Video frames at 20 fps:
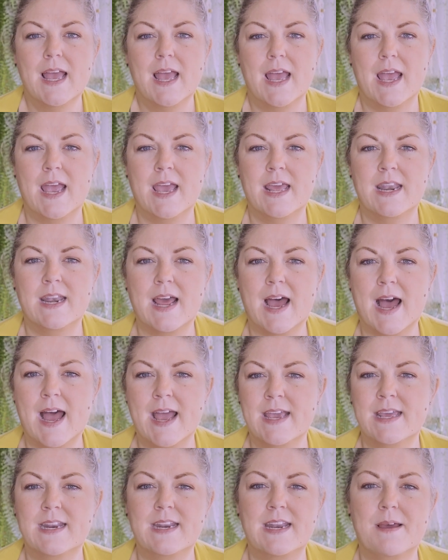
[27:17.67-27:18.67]
And I
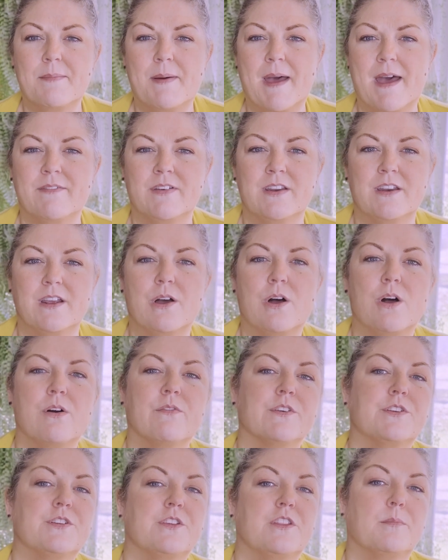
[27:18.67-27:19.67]
ended up having to go
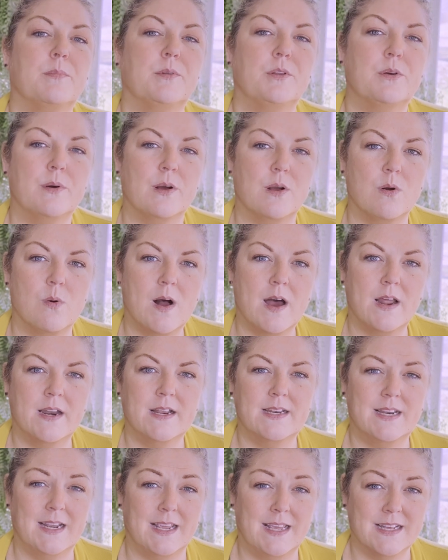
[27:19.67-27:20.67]
over to the Blue Iguana
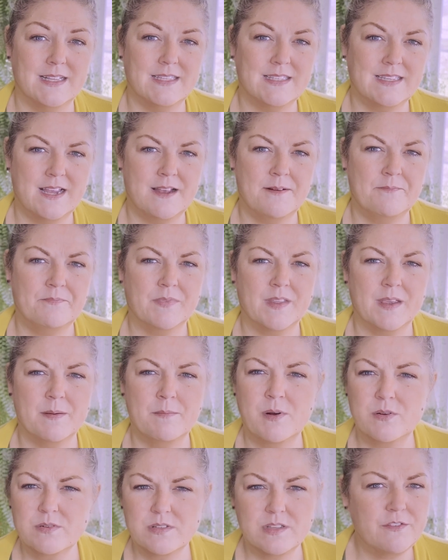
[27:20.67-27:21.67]
to get some.
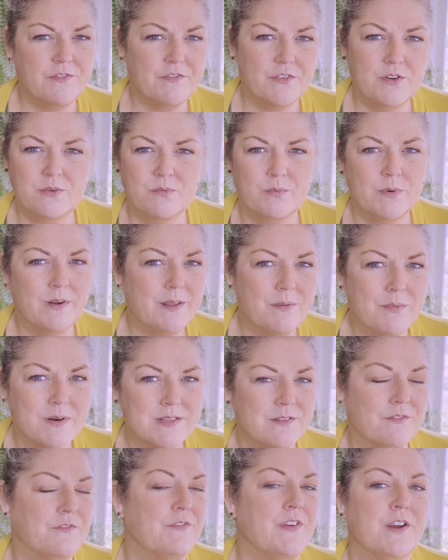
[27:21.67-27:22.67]
Most of the food really
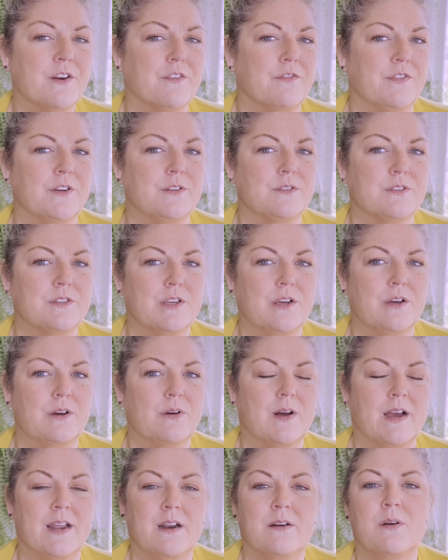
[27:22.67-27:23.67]
wasn't finger food, so
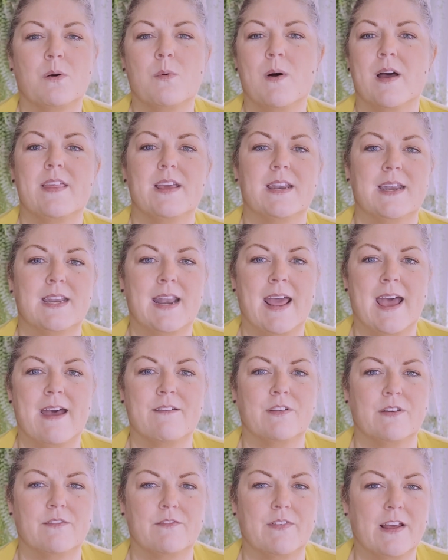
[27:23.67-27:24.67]
I don't know why they didn't have
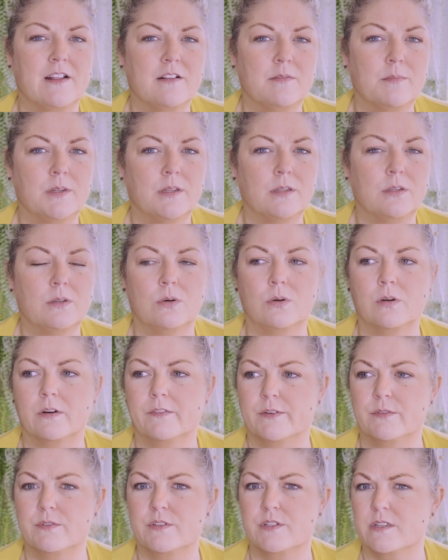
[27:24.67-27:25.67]
it available or if
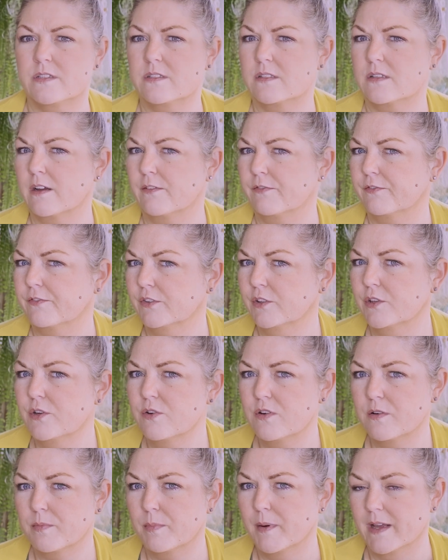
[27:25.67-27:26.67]
it was just a
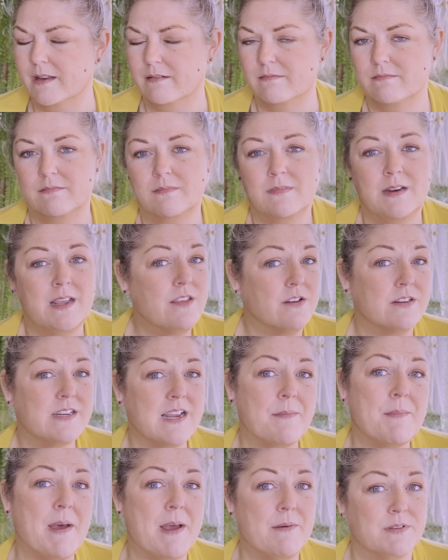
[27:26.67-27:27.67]
fluke, but neither
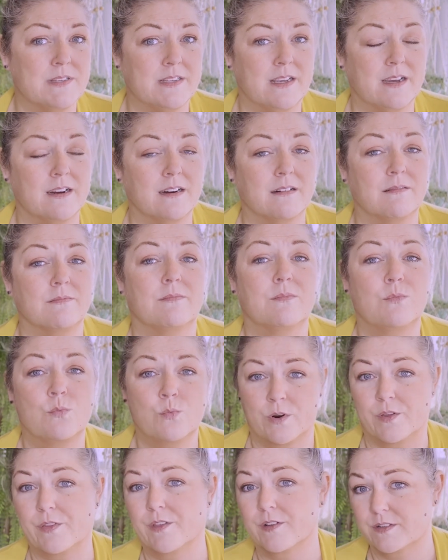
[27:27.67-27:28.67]
time I was there
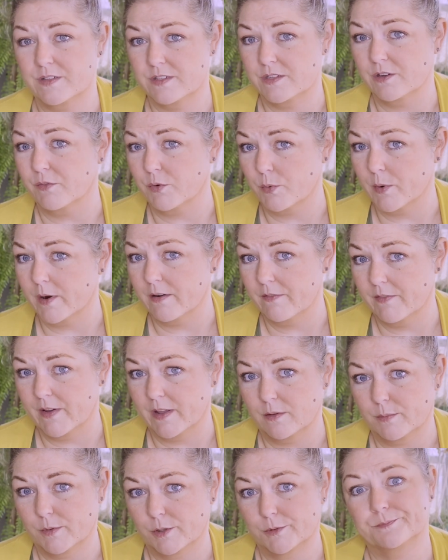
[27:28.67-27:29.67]
were the silverware
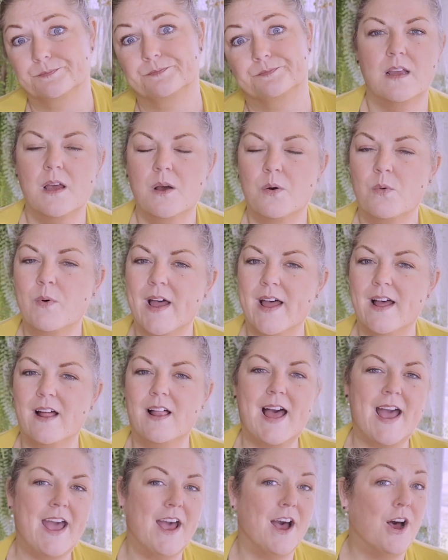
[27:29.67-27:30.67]
available. Well,
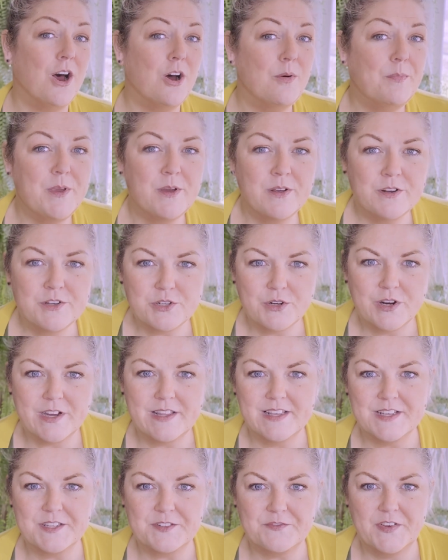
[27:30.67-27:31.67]
I hope you enjoyed
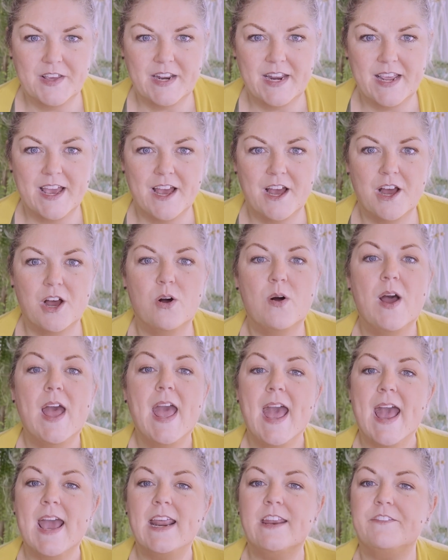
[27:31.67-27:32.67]
this video,
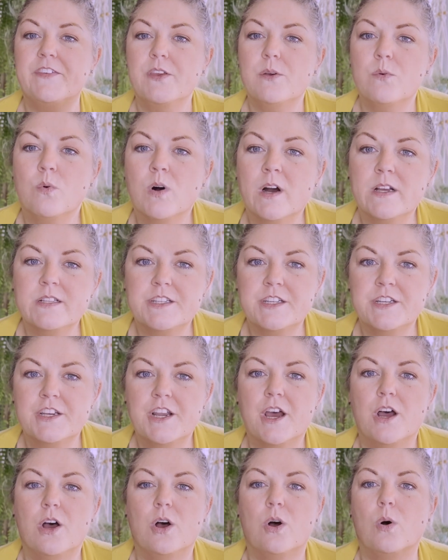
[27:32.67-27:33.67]
and if you want to
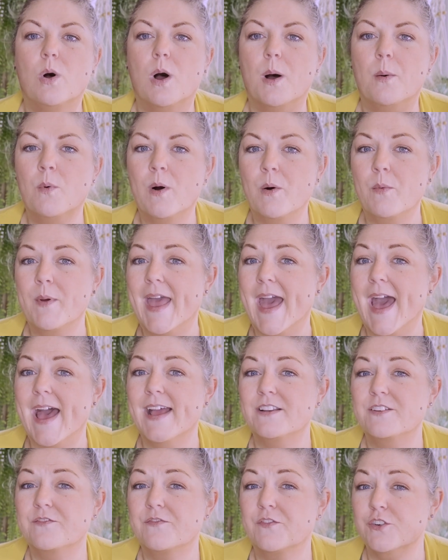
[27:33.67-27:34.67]
know what we
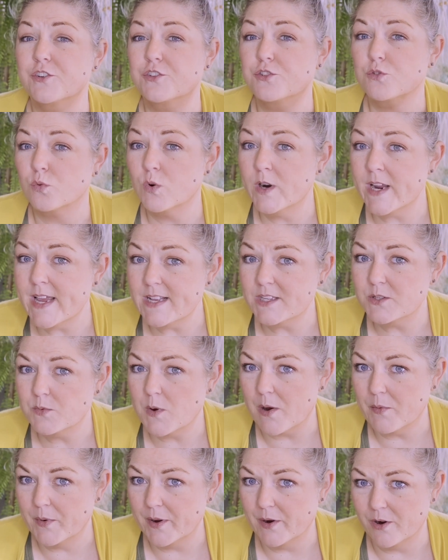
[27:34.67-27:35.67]
had for drinks
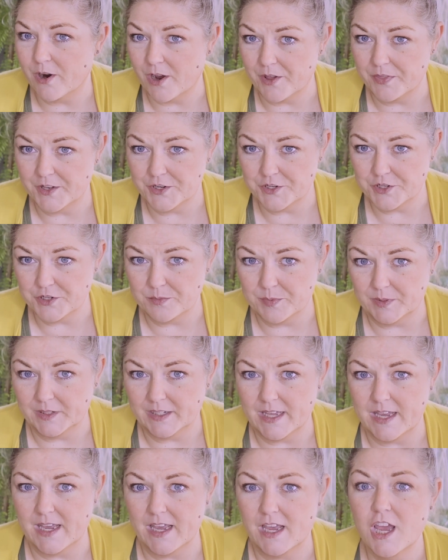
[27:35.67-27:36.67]
while we were on the
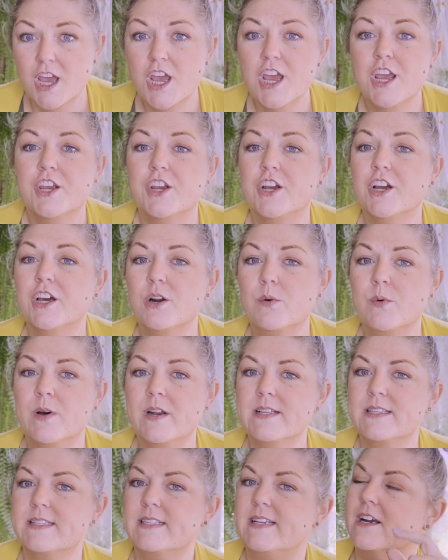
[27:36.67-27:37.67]
Jubilee, you're going to want
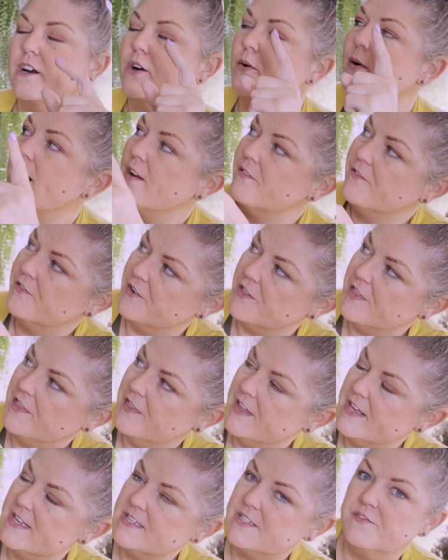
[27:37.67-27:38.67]
to stick around for
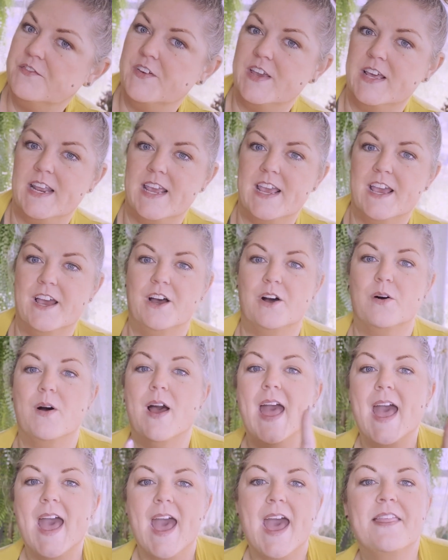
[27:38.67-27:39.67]
this video,
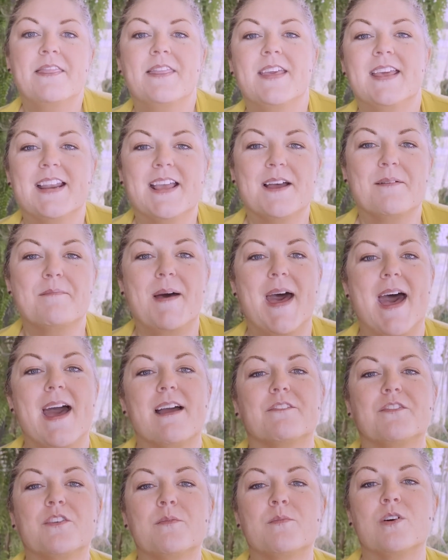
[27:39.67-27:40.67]
and then come
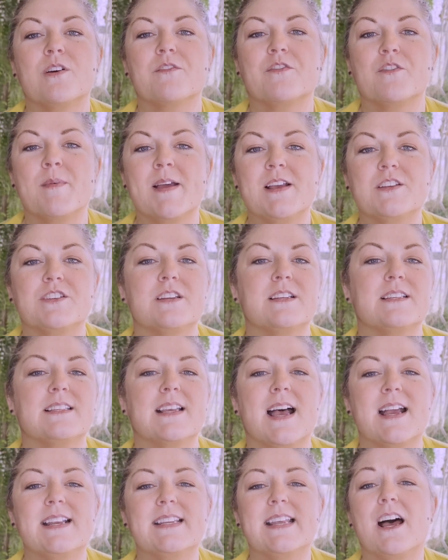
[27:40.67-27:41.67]
back for more information
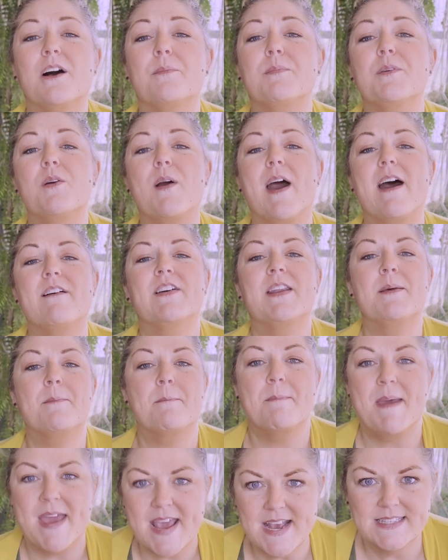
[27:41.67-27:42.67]
designed to help you have an
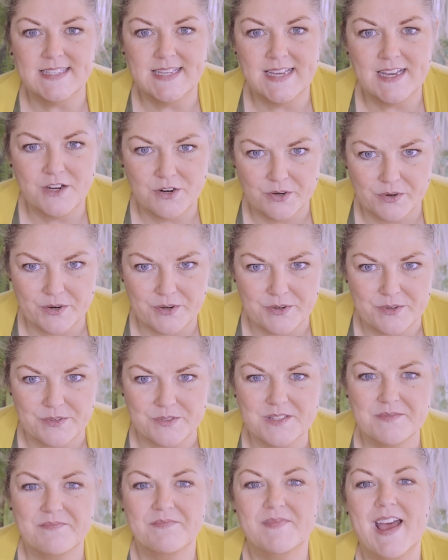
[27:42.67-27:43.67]
amazing
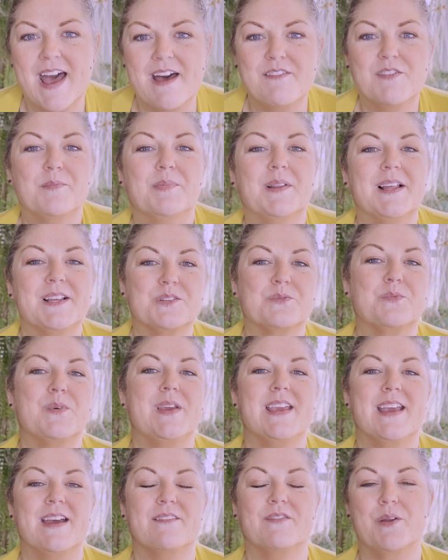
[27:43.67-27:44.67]
cruise. Have a blessed
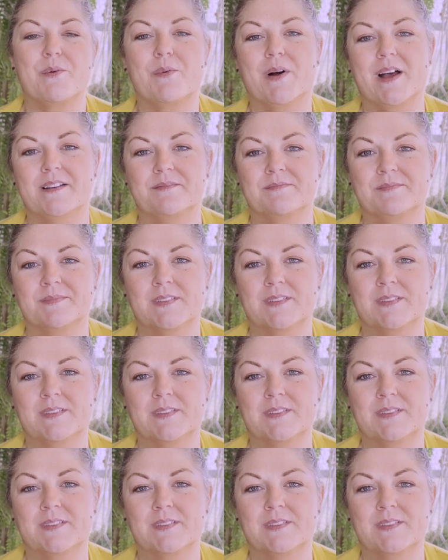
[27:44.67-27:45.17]
week, everyone.